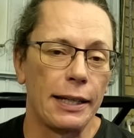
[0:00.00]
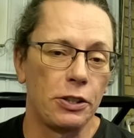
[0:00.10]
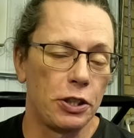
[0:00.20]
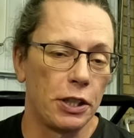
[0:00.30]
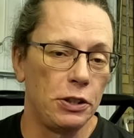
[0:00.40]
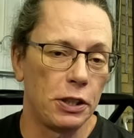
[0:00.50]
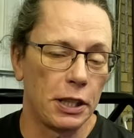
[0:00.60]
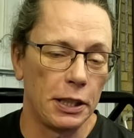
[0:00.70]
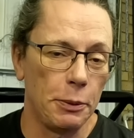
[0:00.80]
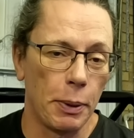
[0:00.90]
had a change
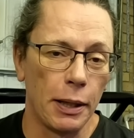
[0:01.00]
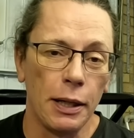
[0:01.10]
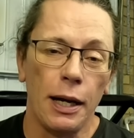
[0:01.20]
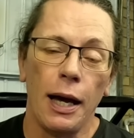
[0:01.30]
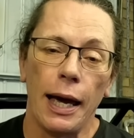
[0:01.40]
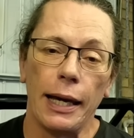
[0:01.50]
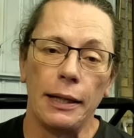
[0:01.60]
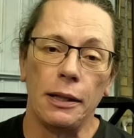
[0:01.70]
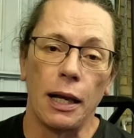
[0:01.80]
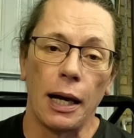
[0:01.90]
of keeper
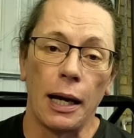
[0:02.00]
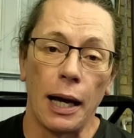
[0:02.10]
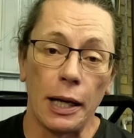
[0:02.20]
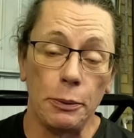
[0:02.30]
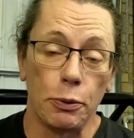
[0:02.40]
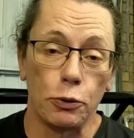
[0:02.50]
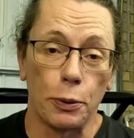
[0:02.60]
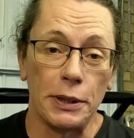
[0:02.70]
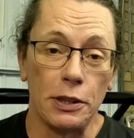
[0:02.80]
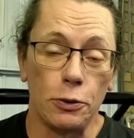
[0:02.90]
in April
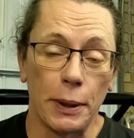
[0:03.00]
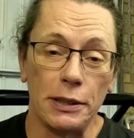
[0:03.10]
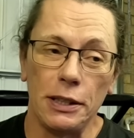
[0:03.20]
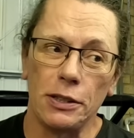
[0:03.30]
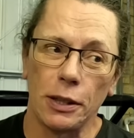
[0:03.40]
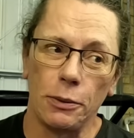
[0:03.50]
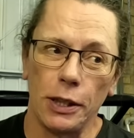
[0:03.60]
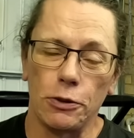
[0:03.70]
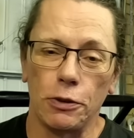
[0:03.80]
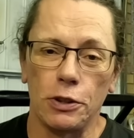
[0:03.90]
2020, so
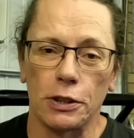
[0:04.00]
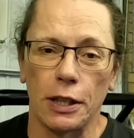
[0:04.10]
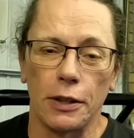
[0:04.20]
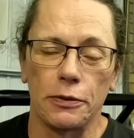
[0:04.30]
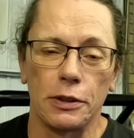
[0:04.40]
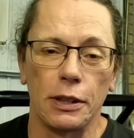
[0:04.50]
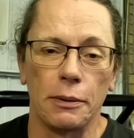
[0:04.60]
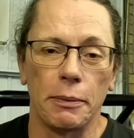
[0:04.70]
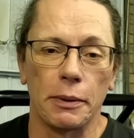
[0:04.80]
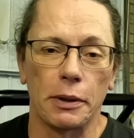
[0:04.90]
literally just after the